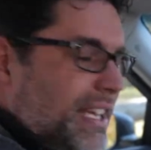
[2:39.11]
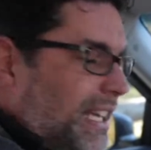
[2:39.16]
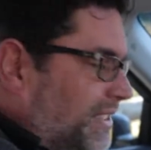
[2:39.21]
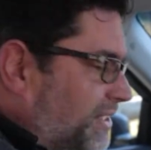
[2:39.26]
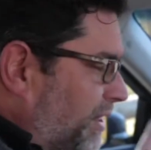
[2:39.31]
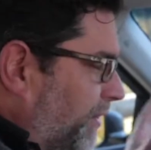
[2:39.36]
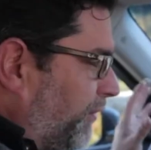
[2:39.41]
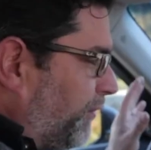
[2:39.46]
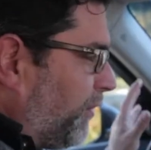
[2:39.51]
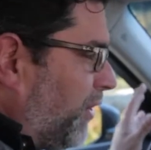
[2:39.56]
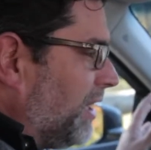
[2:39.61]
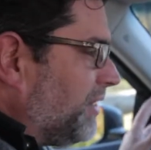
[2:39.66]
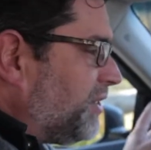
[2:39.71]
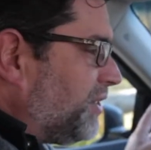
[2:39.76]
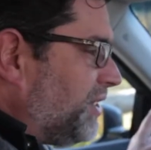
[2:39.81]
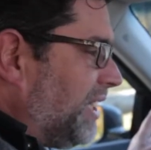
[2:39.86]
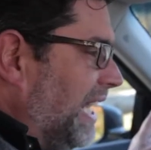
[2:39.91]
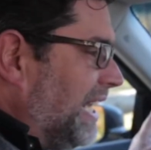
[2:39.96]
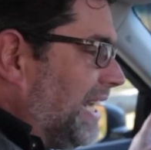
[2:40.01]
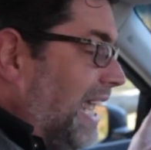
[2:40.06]
and it's the front
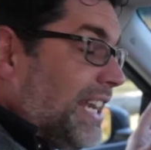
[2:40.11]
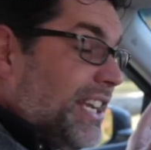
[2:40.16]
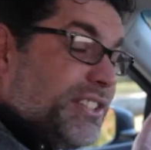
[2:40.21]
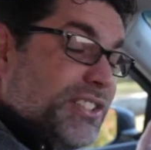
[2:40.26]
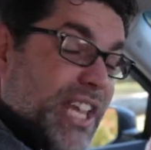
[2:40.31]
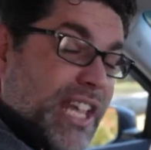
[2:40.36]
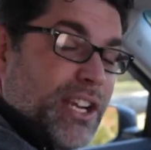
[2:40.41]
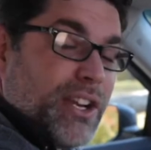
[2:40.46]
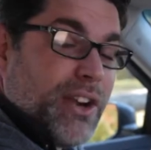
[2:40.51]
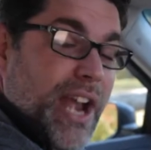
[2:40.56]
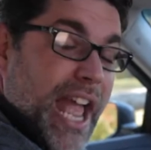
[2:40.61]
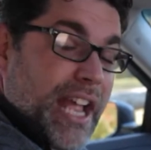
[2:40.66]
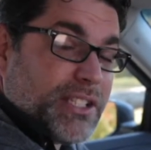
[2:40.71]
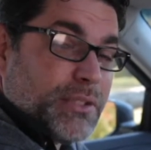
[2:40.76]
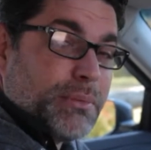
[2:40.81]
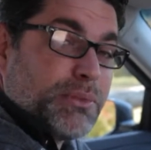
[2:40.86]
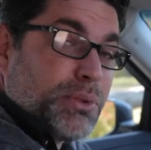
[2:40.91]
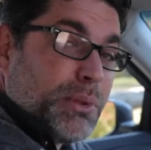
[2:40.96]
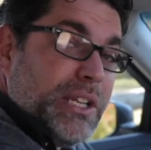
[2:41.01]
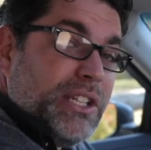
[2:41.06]
seat and its
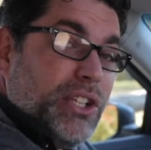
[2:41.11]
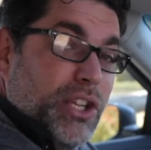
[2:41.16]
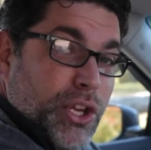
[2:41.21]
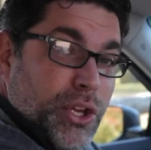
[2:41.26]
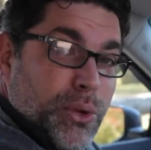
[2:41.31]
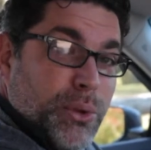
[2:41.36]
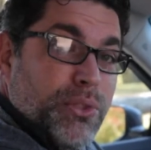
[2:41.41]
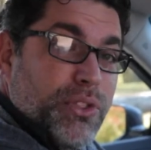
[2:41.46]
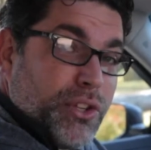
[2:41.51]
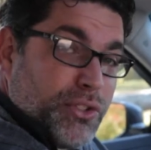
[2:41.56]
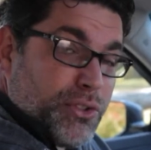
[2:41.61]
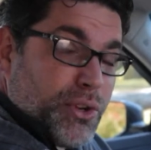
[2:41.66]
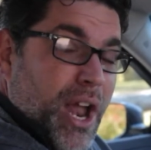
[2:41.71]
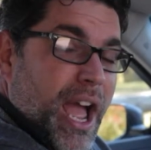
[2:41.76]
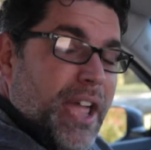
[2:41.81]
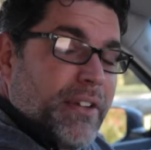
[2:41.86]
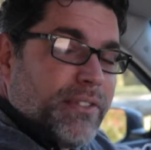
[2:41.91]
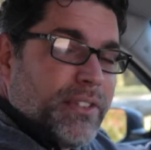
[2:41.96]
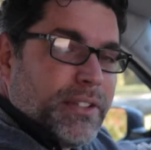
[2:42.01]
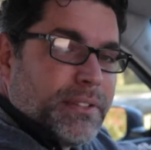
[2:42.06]
interaction between you, the
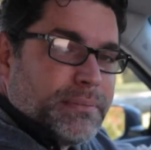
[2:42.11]
driver.